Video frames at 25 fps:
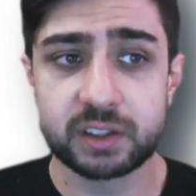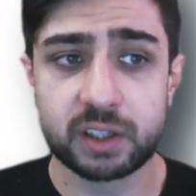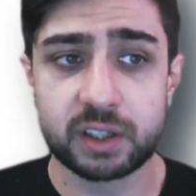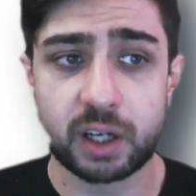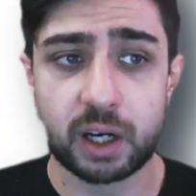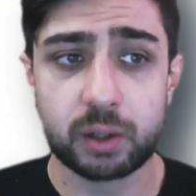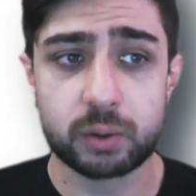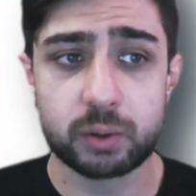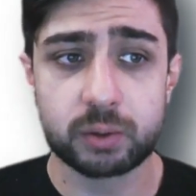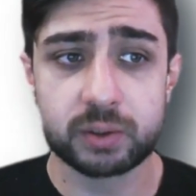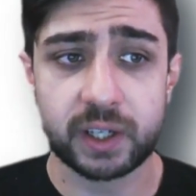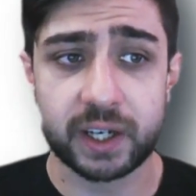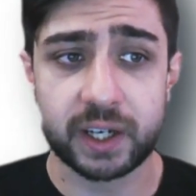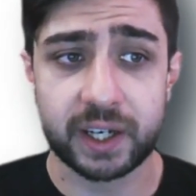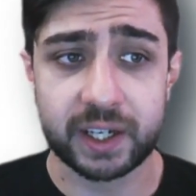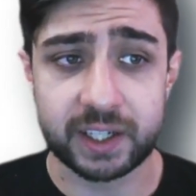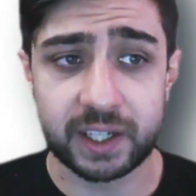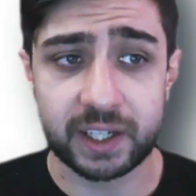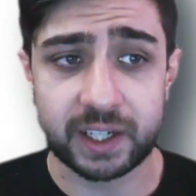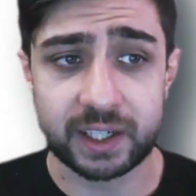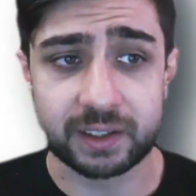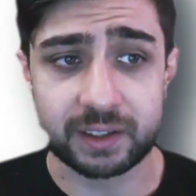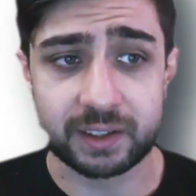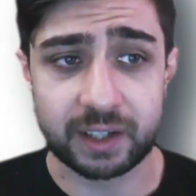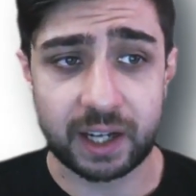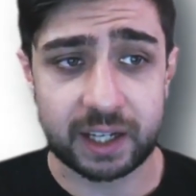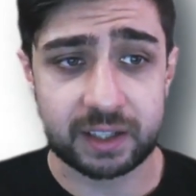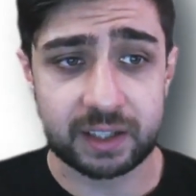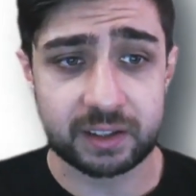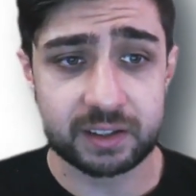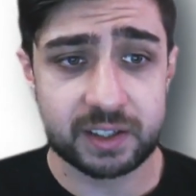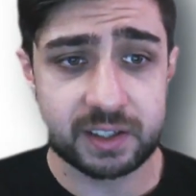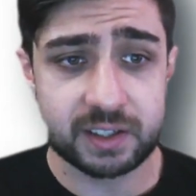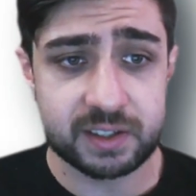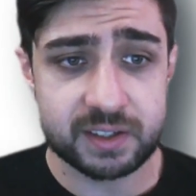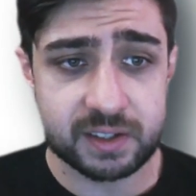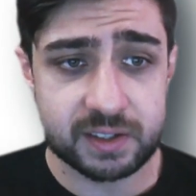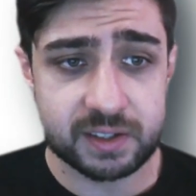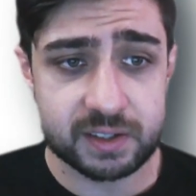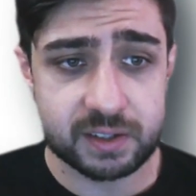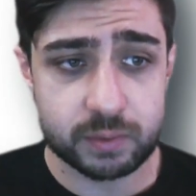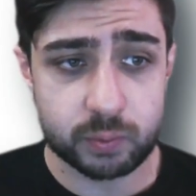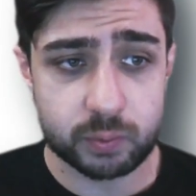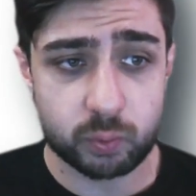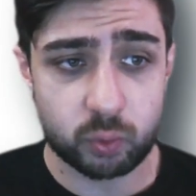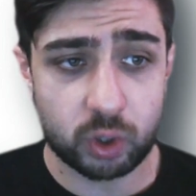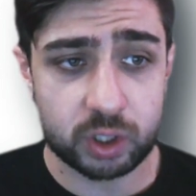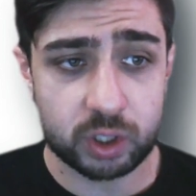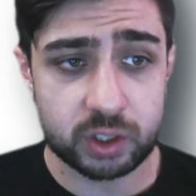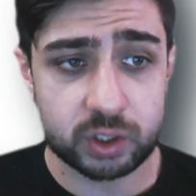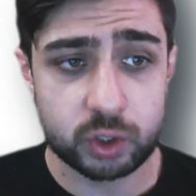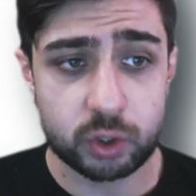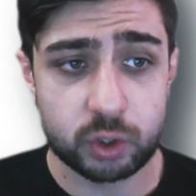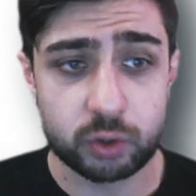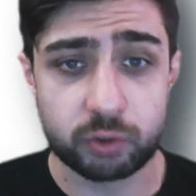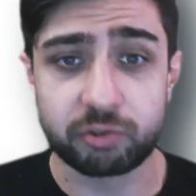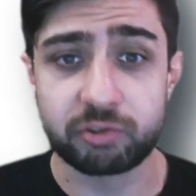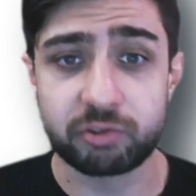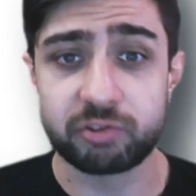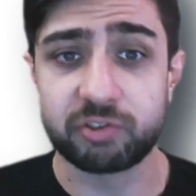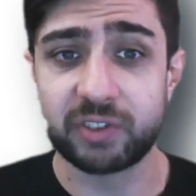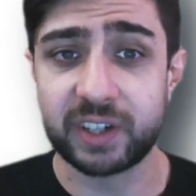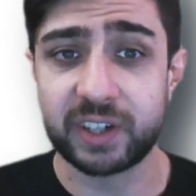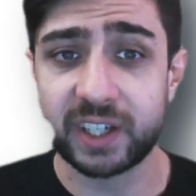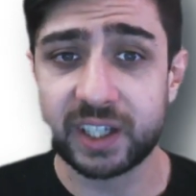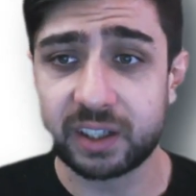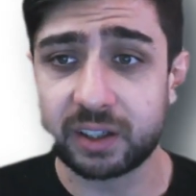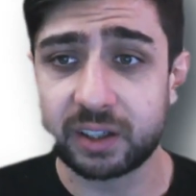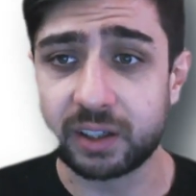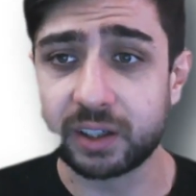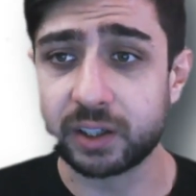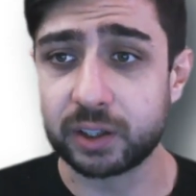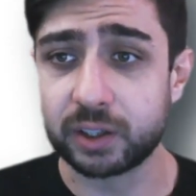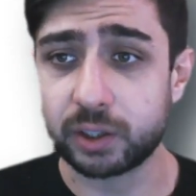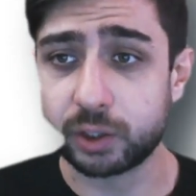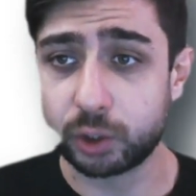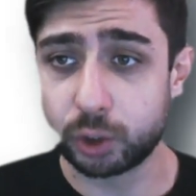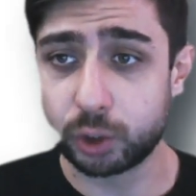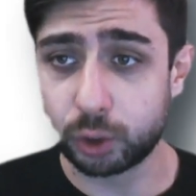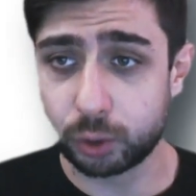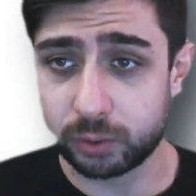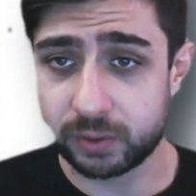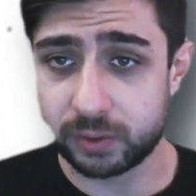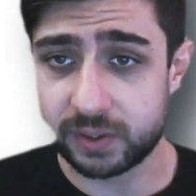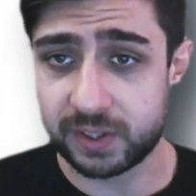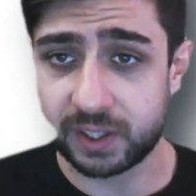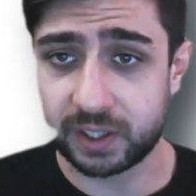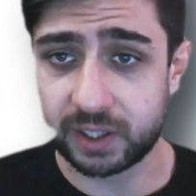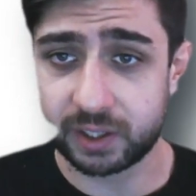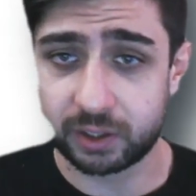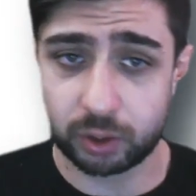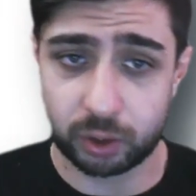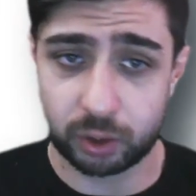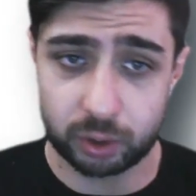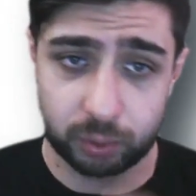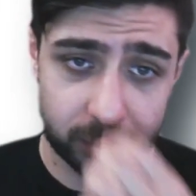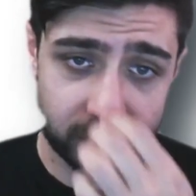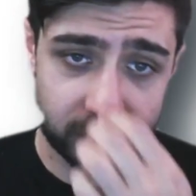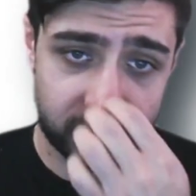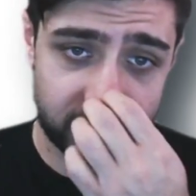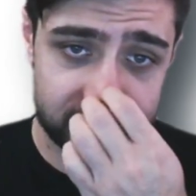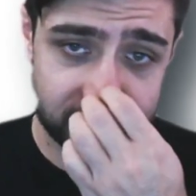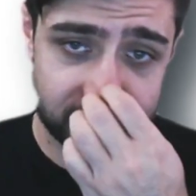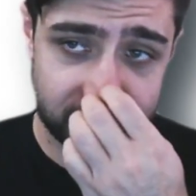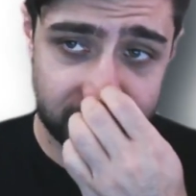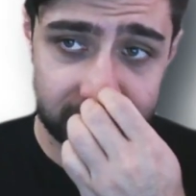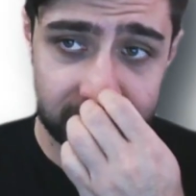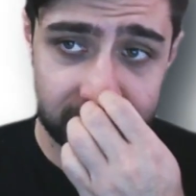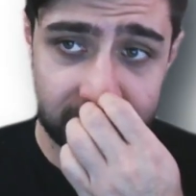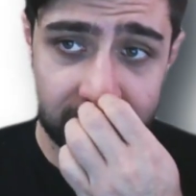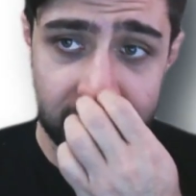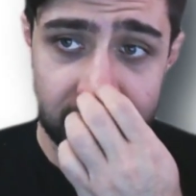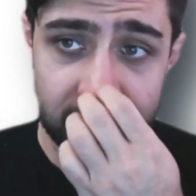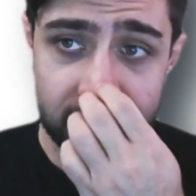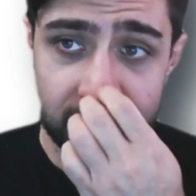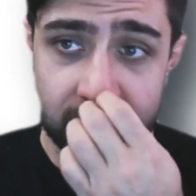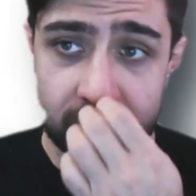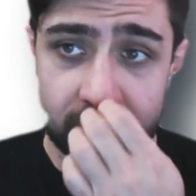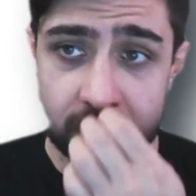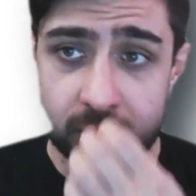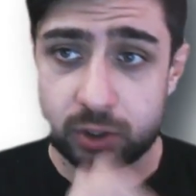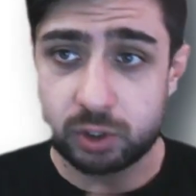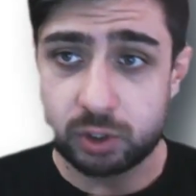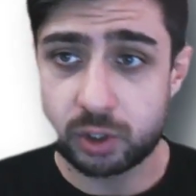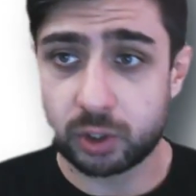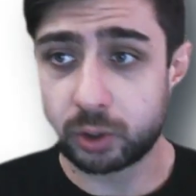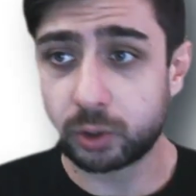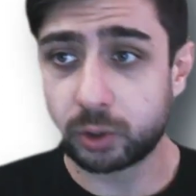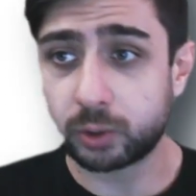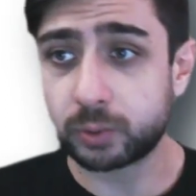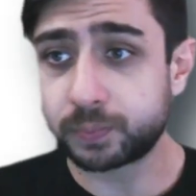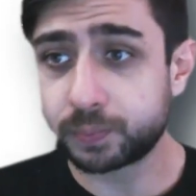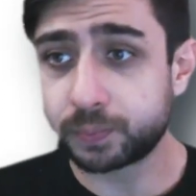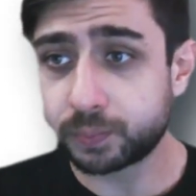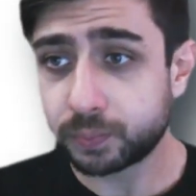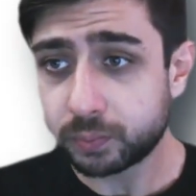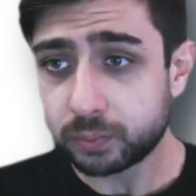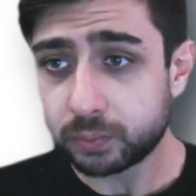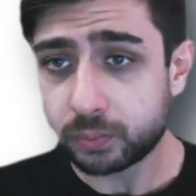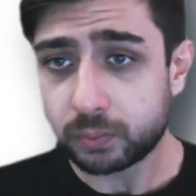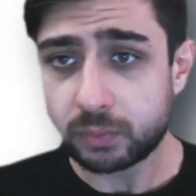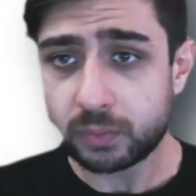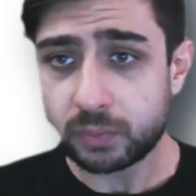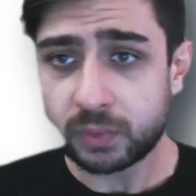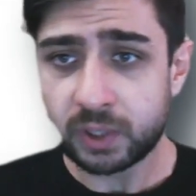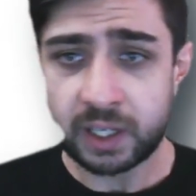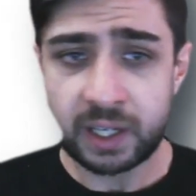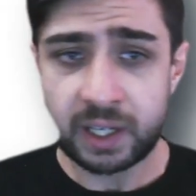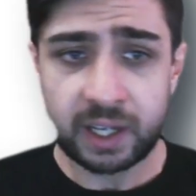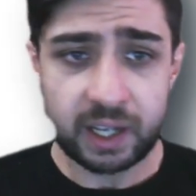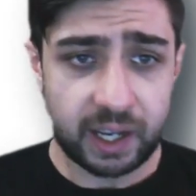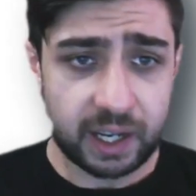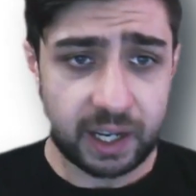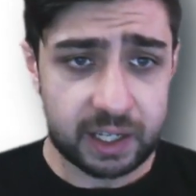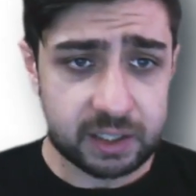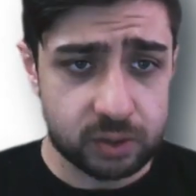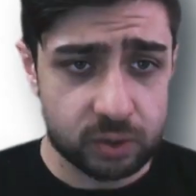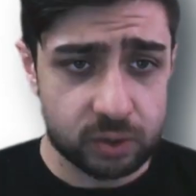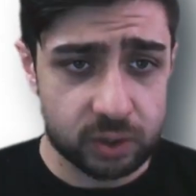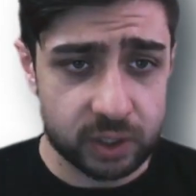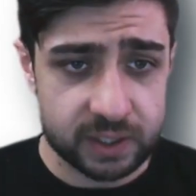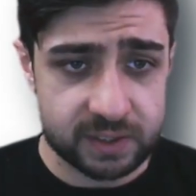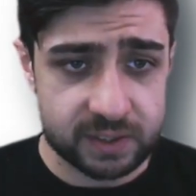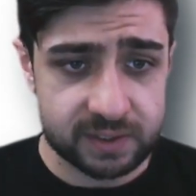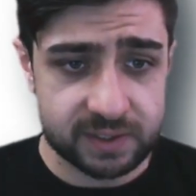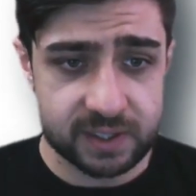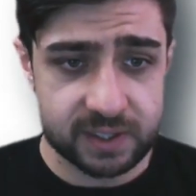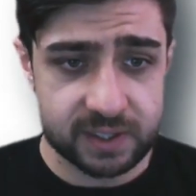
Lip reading: it out again, and this is what you will use in your project. So as you can